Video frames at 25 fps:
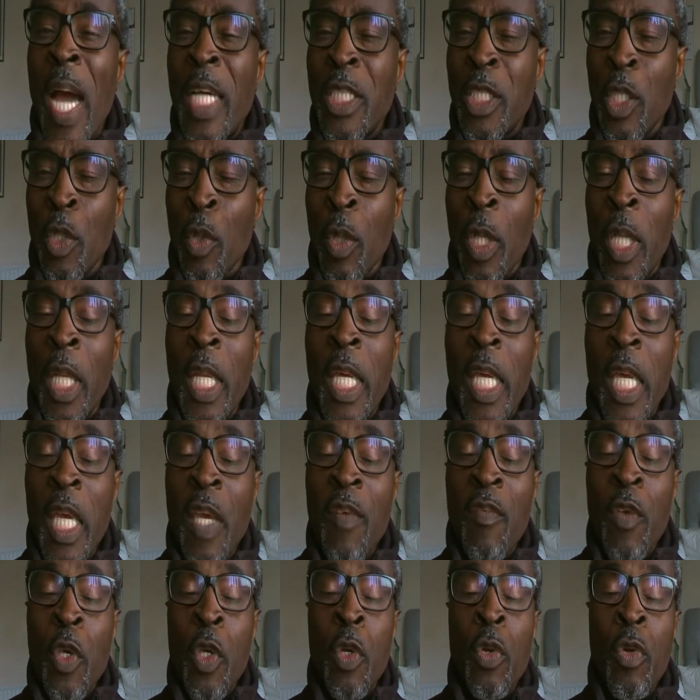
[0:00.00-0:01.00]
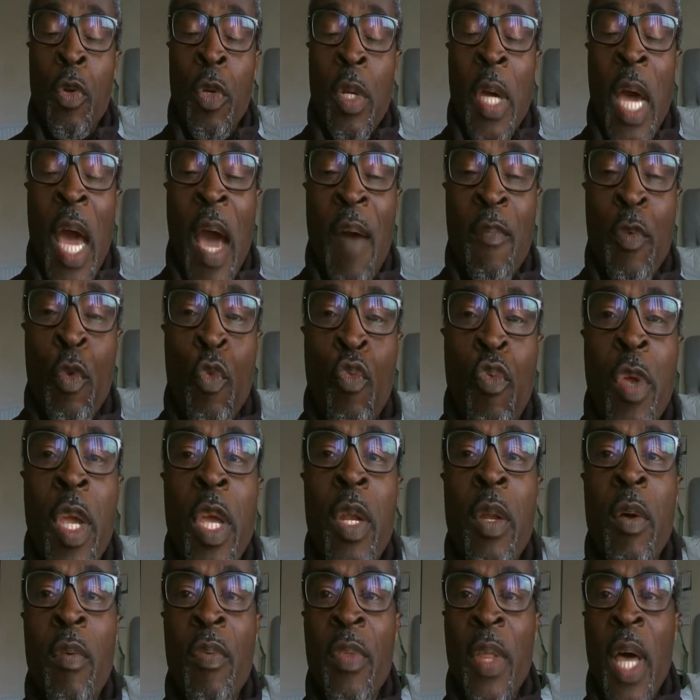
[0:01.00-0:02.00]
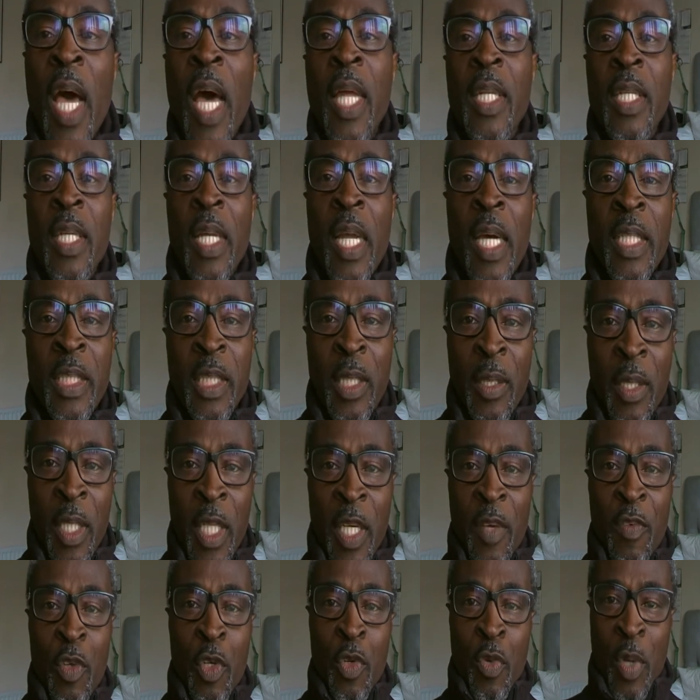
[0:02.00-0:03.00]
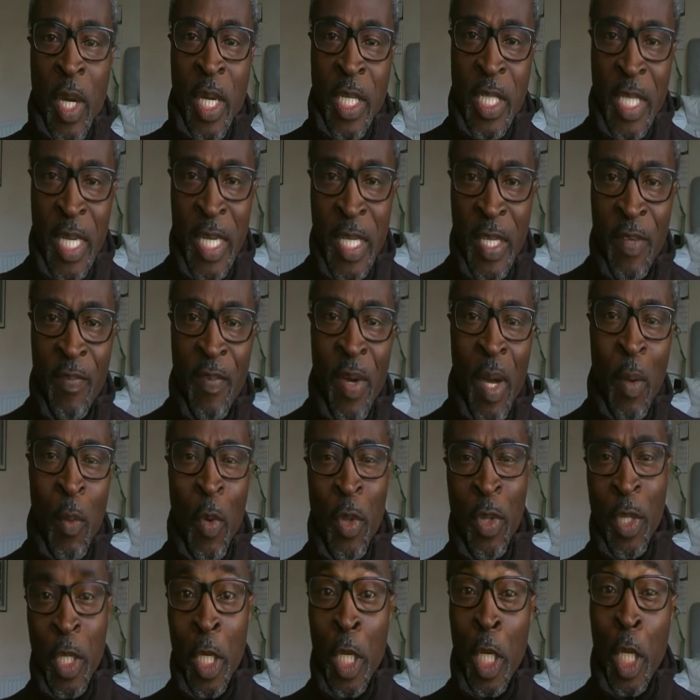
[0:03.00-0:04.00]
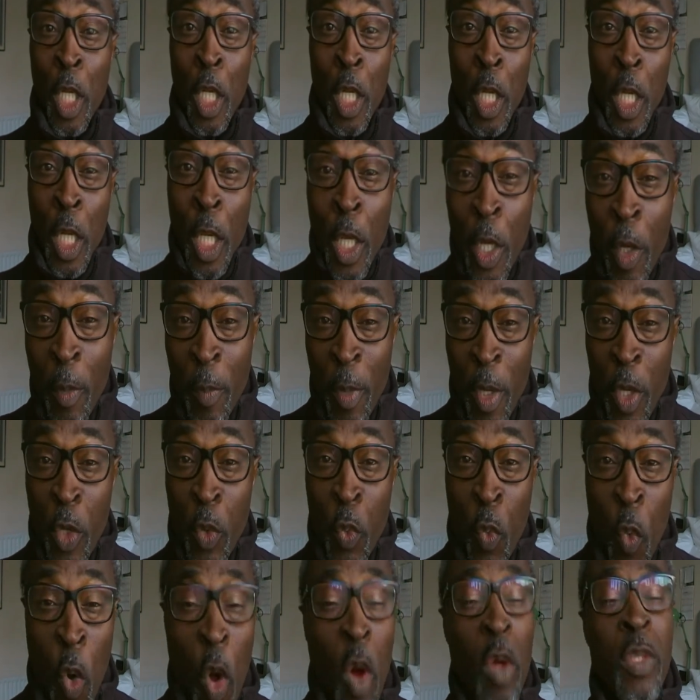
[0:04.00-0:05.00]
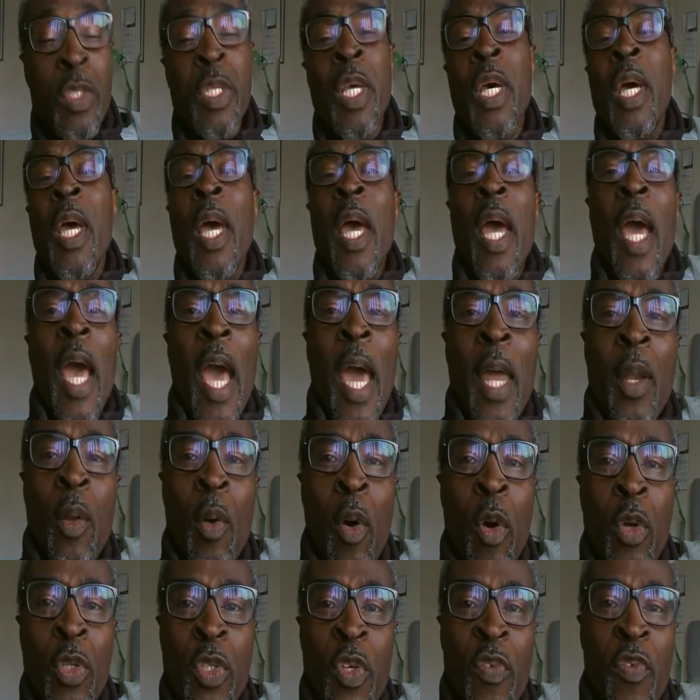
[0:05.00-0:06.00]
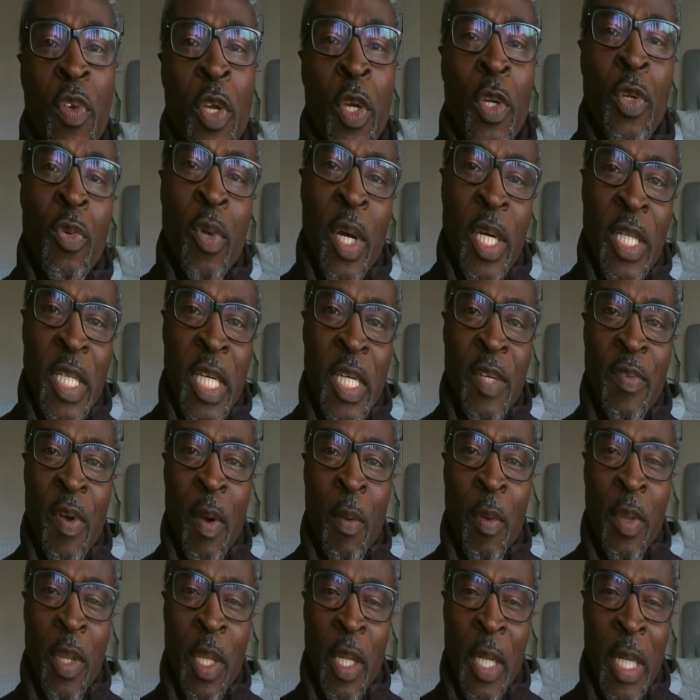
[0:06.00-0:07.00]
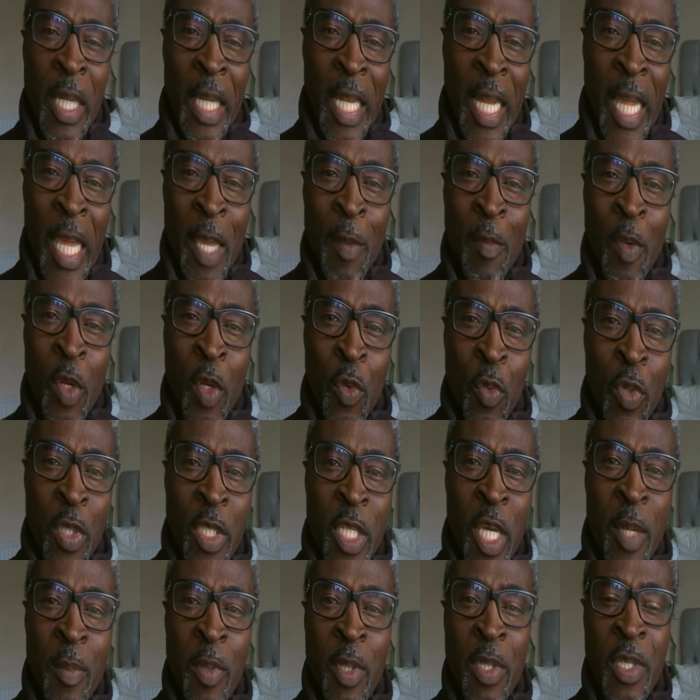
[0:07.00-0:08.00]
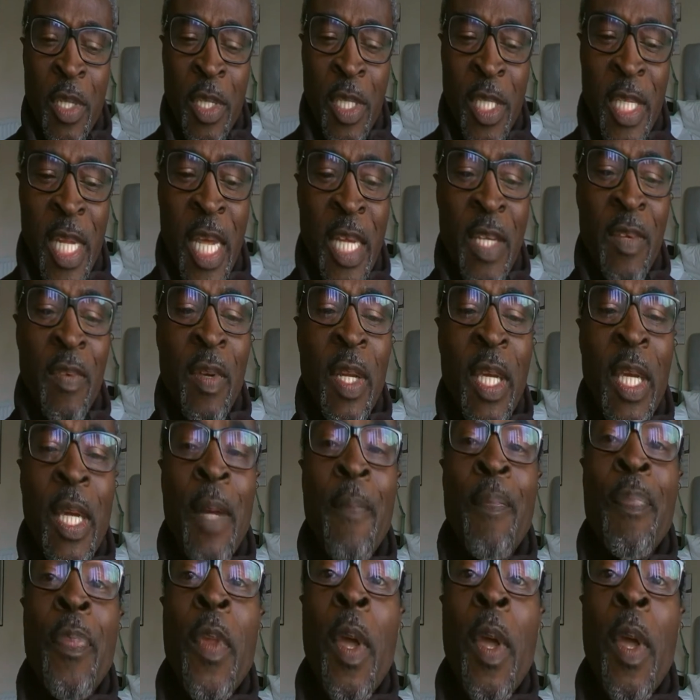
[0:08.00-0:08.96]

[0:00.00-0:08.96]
I shall leave you to have a read of that, and I shall leave you to identify what the allurement was, and also for you to identify whether the claimant was able to successfully